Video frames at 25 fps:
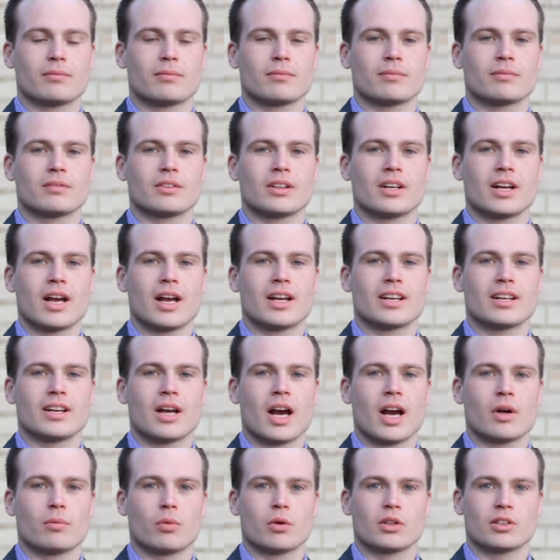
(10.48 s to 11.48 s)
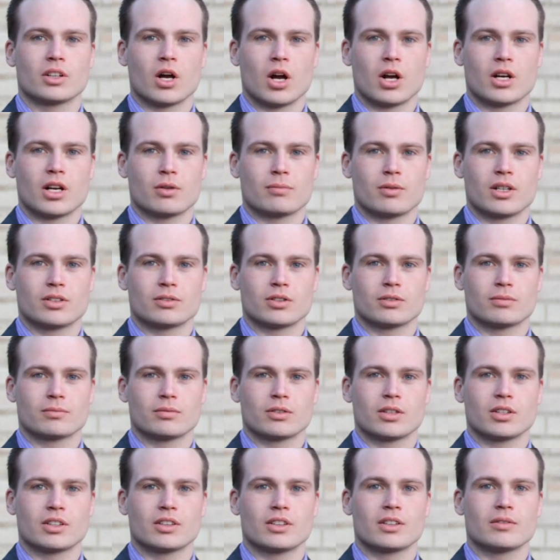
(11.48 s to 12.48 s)
Today I will talk about the
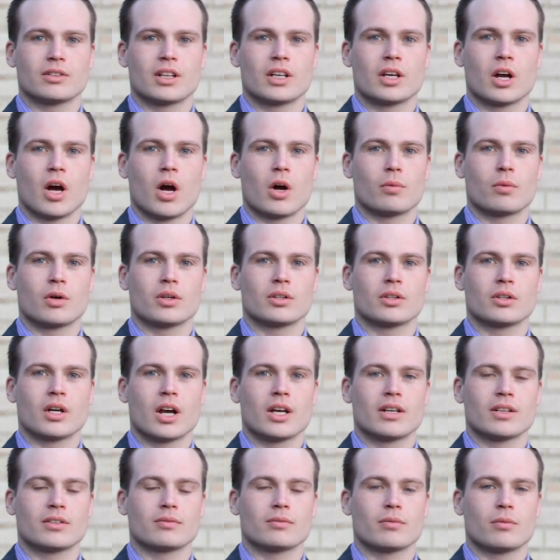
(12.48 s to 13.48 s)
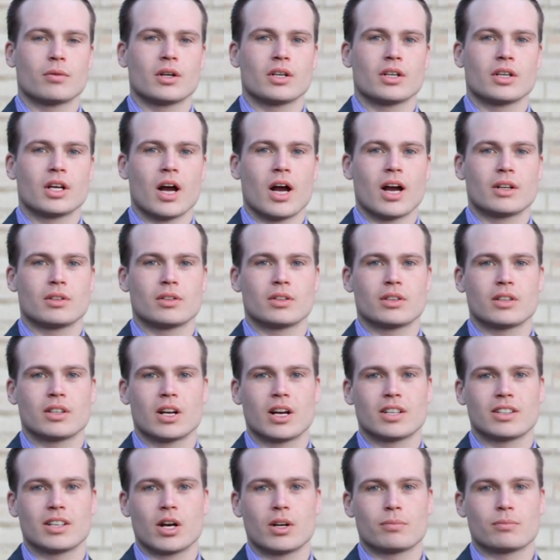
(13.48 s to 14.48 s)
first of the common traits from the childhood
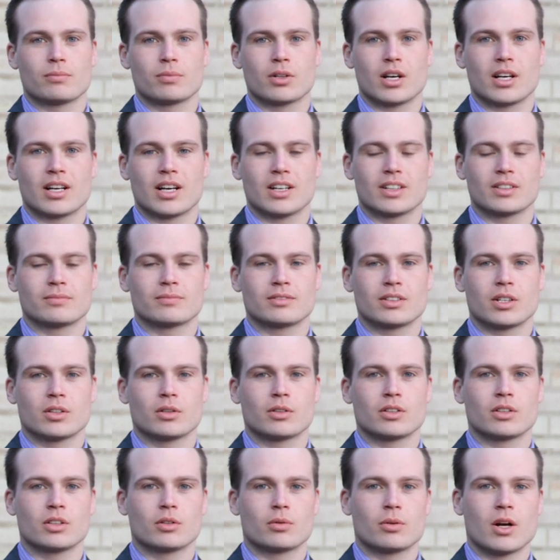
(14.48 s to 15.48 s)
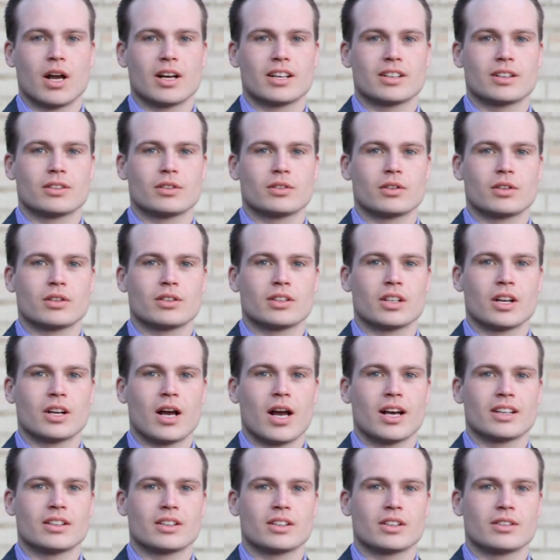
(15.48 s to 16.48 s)
and upbringing of those who make it through
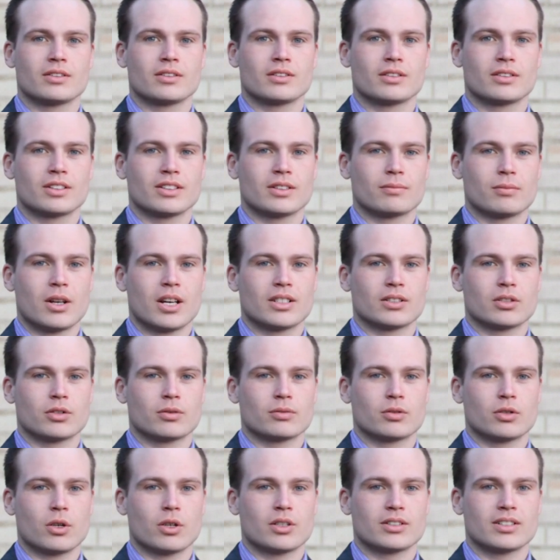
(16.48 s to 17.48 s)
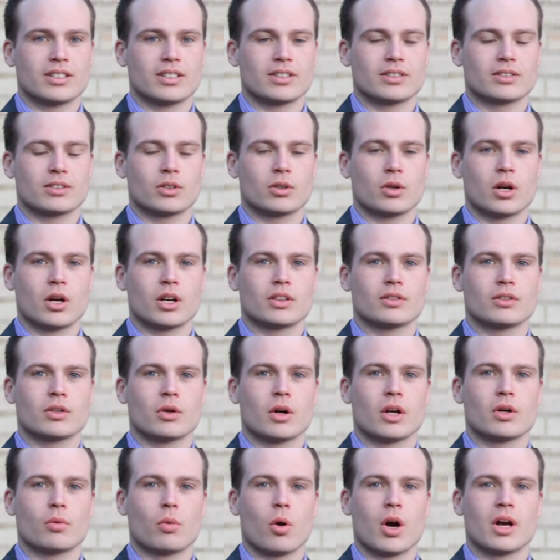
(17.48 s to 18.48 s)
selection to the special forces or are
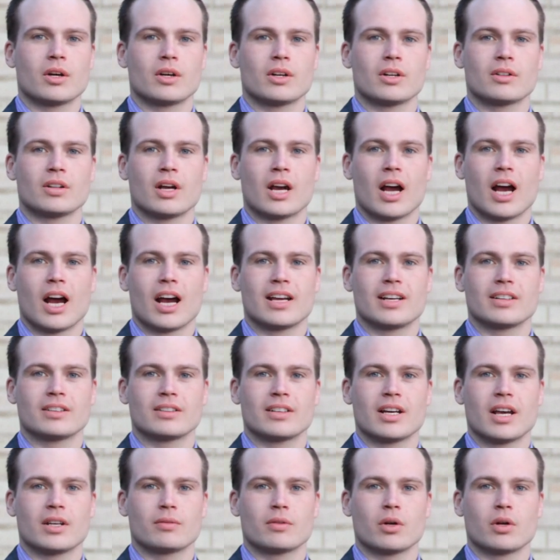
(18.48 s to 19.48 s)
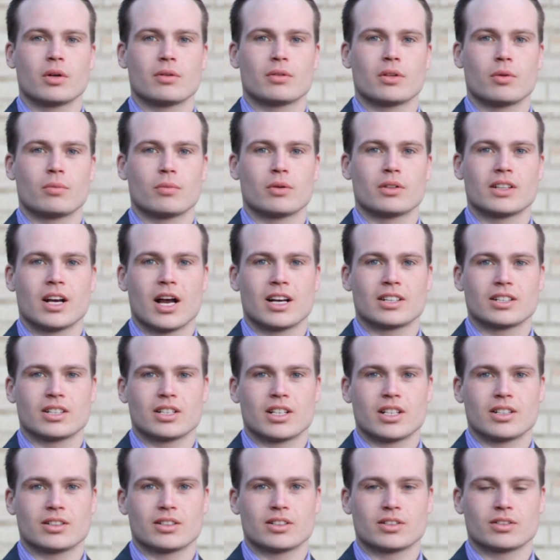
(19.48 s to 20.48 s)
doing well in the highest level of the protection
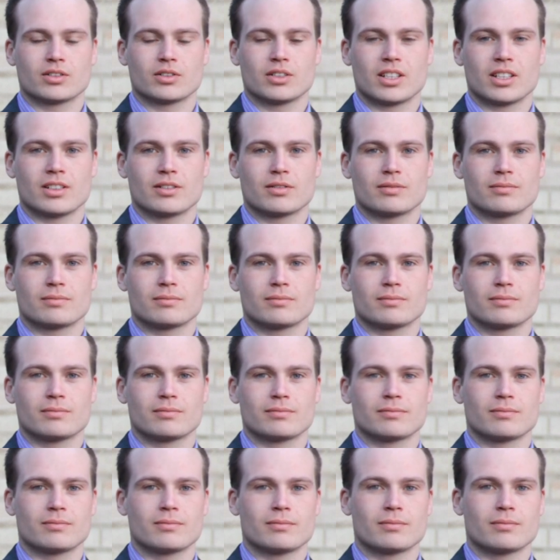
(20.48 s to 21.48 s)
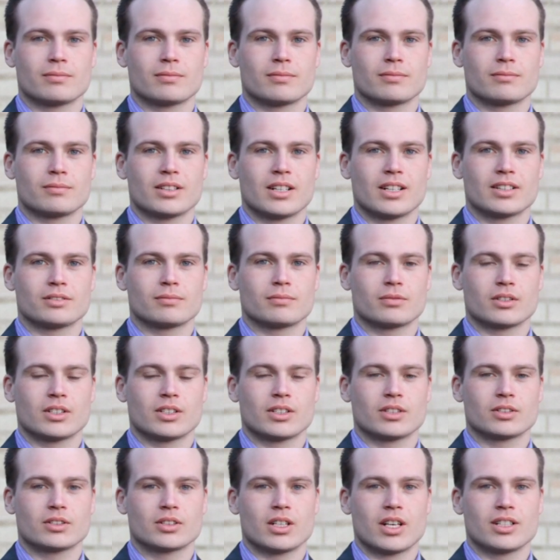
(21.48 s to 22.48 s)
industry. This
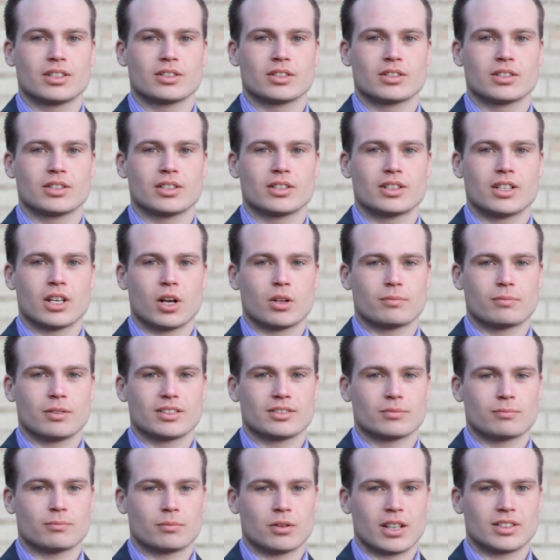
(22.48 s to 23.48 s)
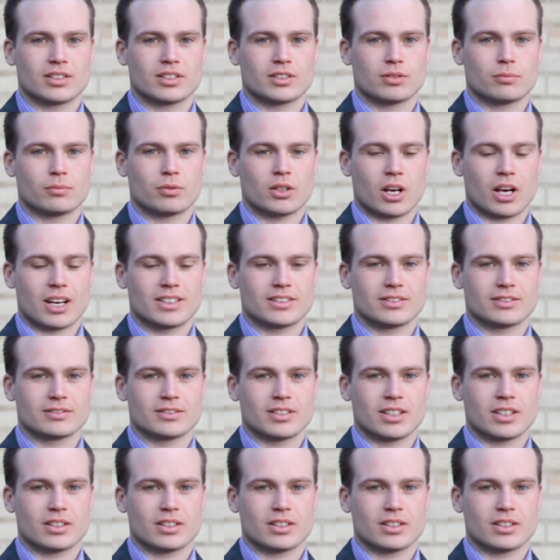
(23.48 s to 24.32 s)
first trait shouldn't come as a big surprise,